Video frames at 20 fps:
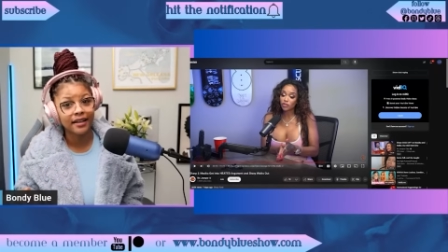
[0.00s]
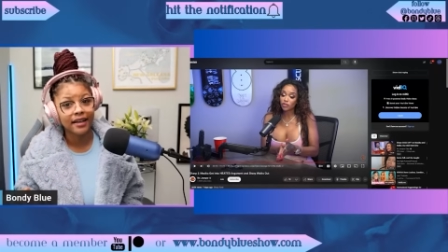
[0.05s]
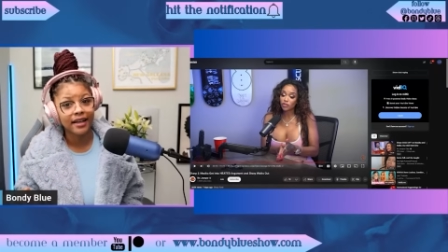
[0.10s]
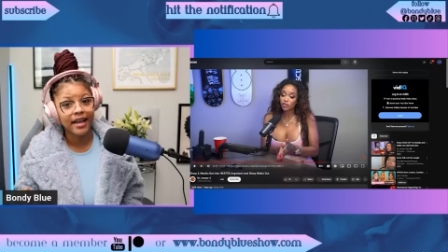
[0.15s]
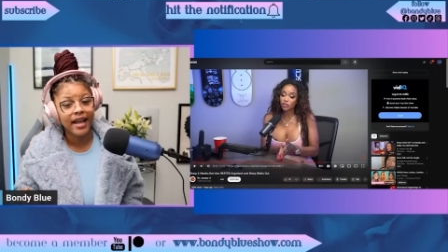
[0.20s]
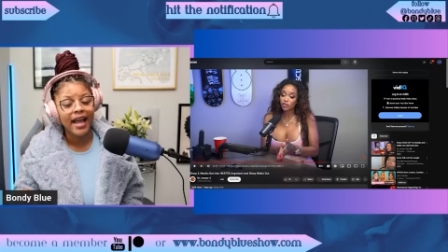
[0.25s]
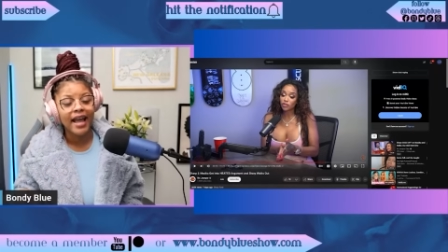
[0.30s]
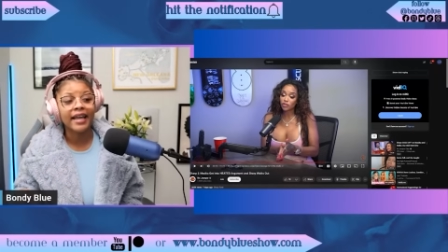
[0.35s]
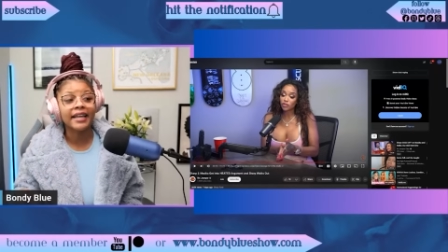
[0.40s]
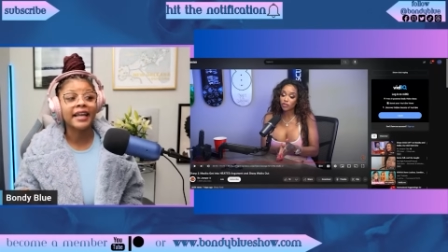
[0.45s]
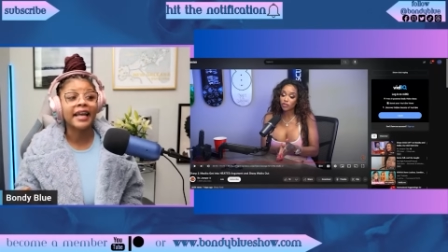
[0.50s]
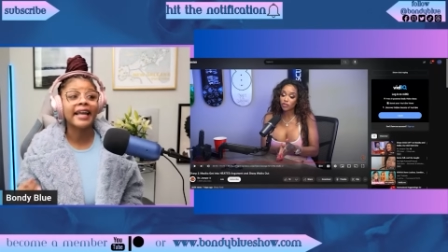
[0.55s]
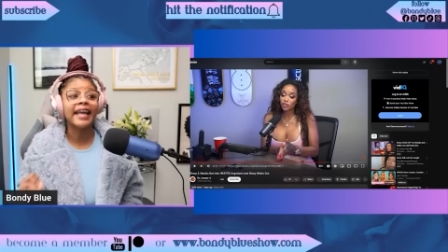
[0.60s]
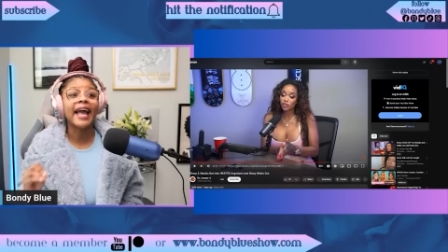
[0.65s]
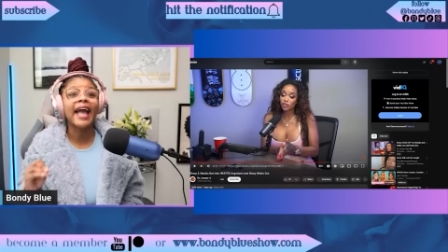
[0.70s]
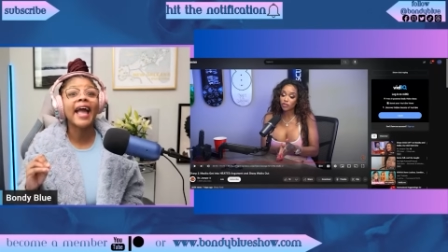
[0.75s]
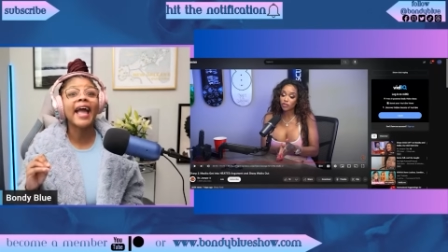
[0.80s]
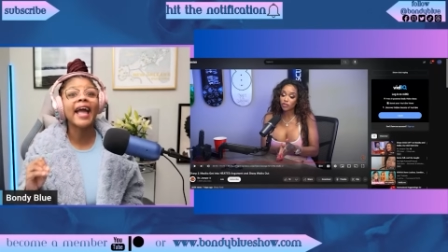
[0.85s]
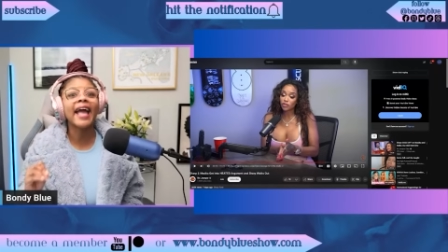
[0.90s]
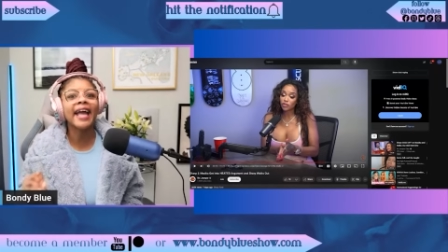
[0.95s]
And they
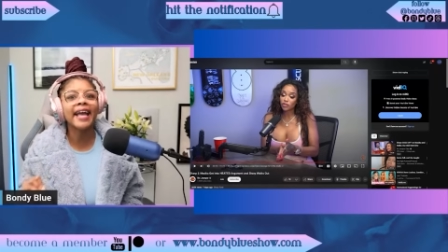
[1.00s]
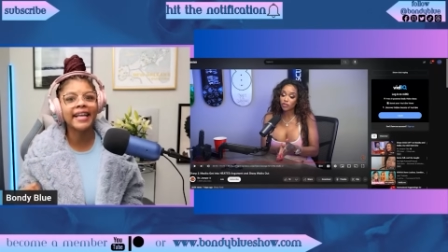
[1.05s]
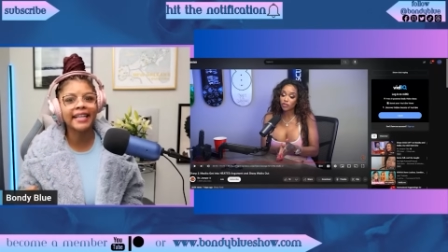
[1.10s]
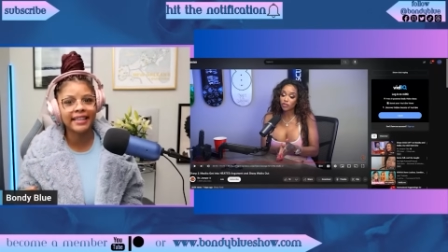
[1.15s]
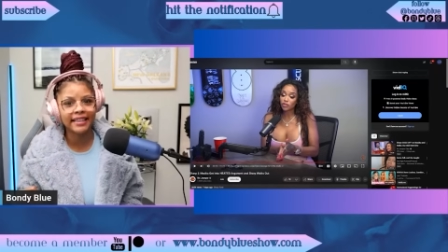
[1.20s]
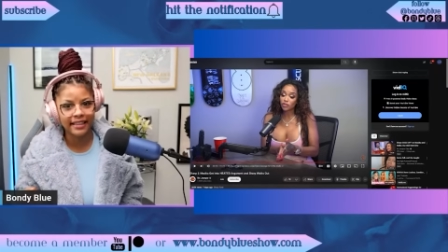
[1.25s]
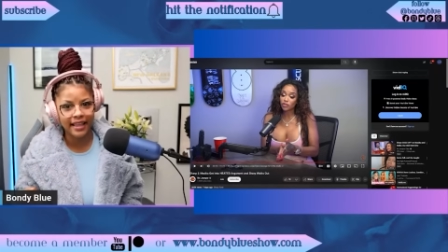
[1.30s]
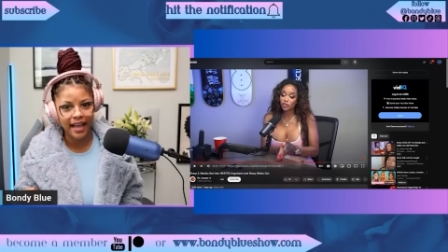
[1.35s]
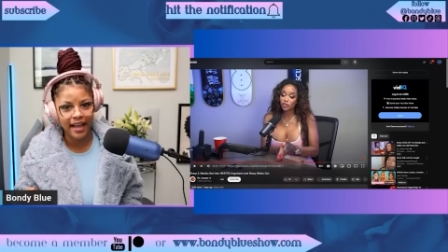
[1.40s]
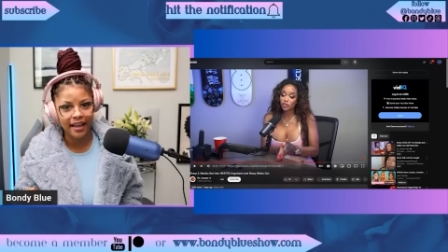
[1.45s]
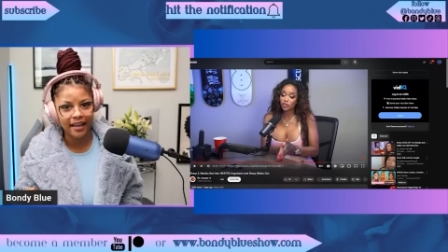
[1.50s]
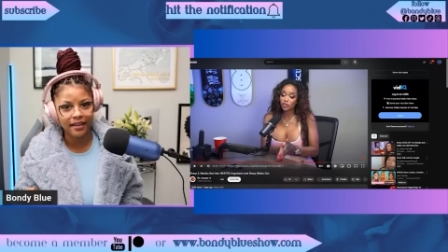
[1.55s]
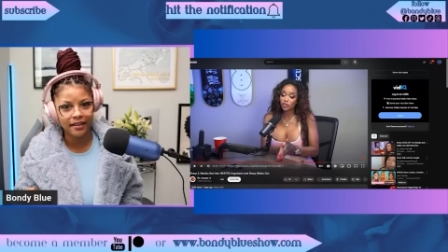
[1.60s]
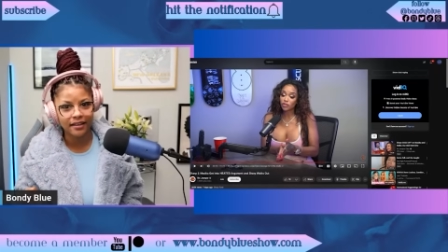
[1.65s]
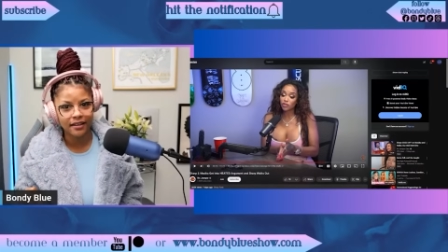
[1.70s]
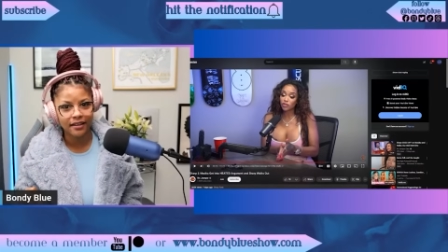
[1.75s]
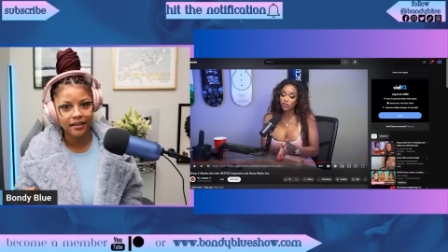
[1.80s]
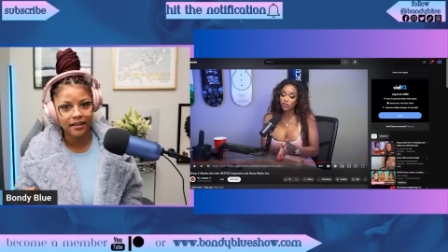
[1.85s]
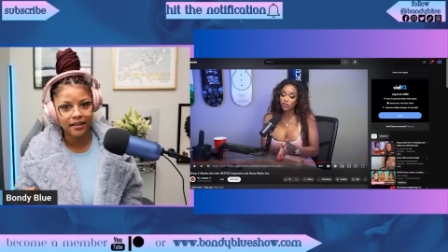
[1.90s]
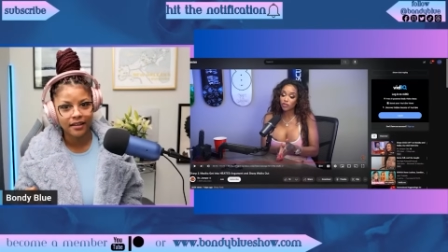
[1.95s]
hate that.
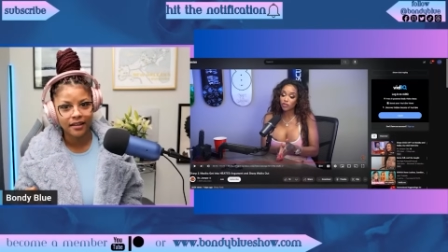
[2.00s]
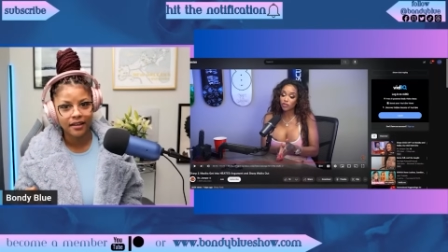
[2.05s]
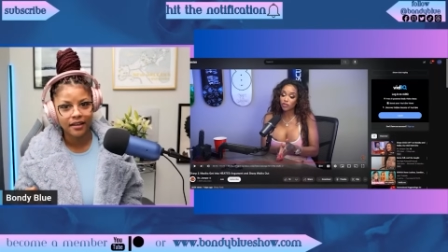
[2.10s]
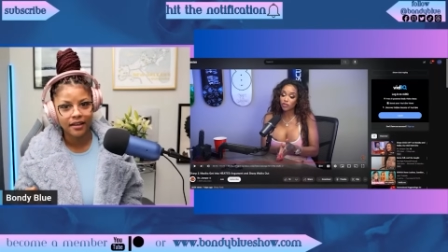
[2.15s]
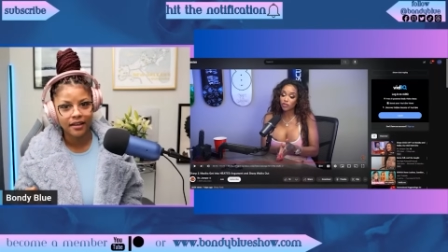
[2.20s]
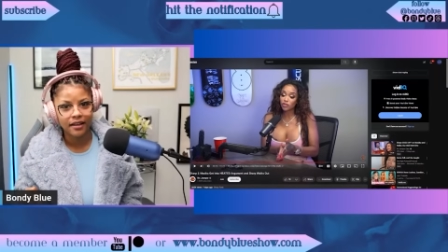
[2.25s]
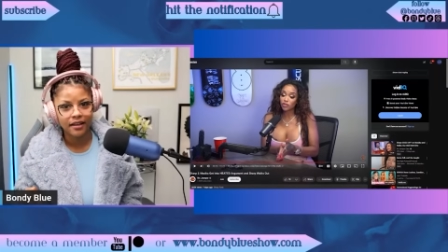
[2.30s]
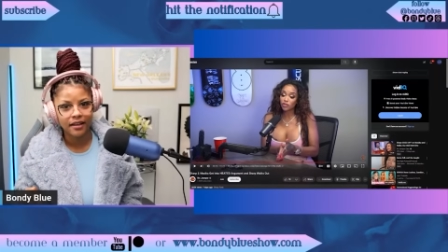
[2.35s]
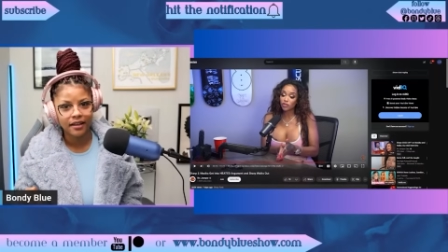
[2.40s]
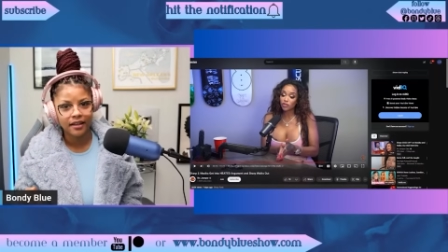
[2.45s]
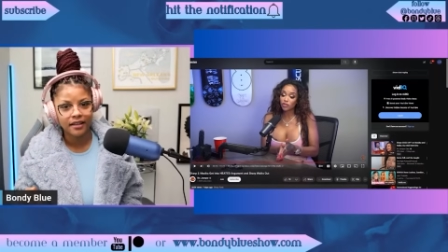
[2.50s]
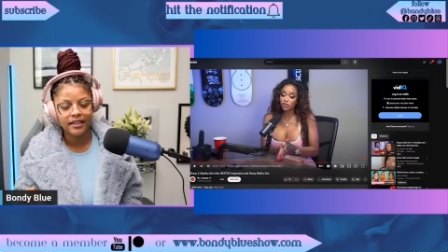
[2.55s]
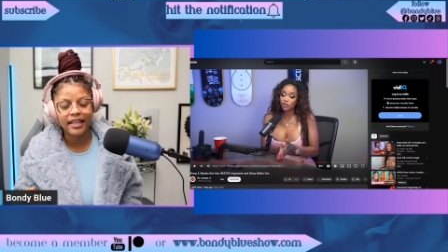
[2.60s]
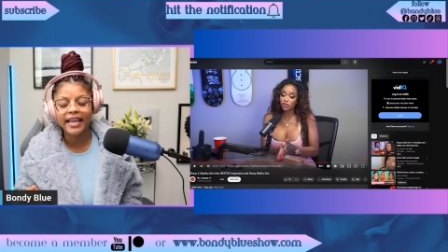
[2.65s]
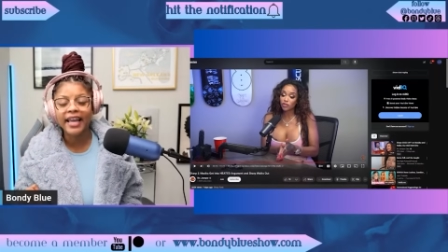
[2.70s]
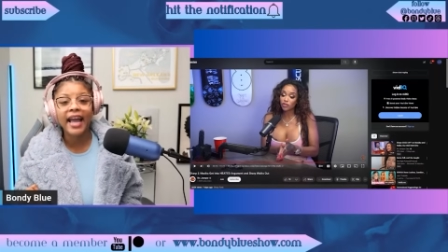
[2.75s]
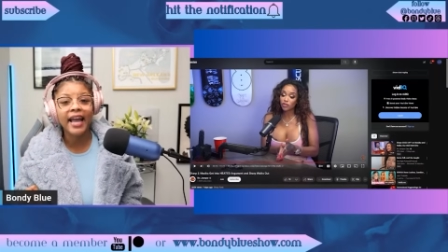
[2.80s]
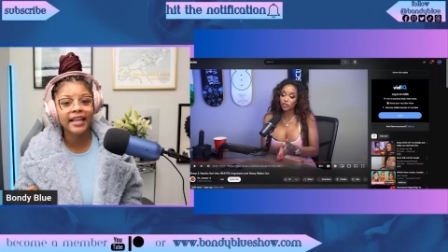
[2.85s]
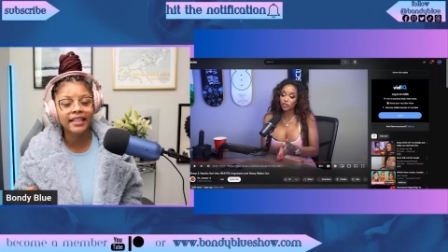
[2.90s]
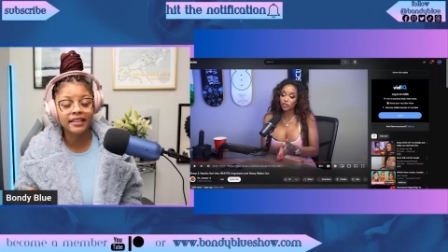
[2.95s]
They
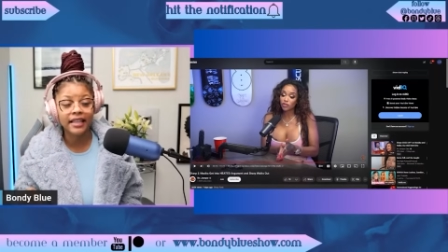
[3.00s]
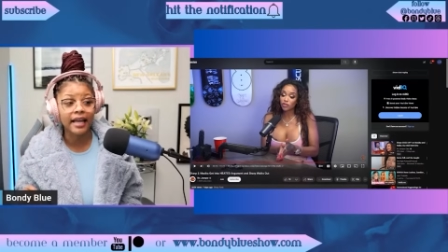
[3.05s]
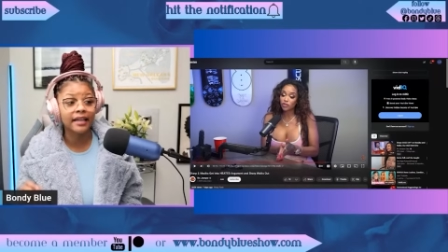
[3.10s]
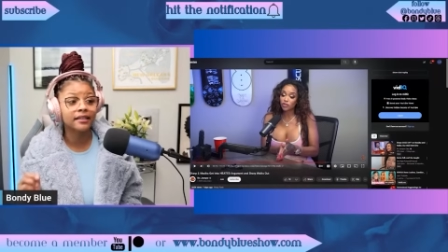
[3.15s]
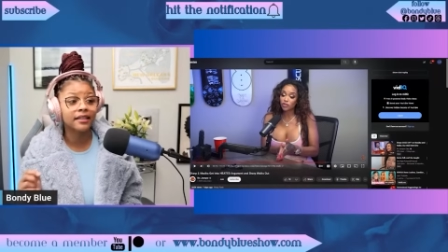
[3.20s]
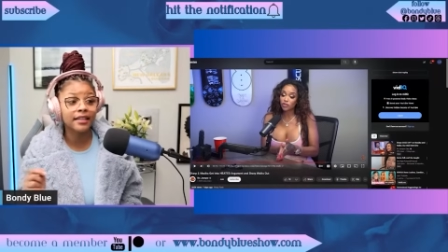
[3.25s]
hate that.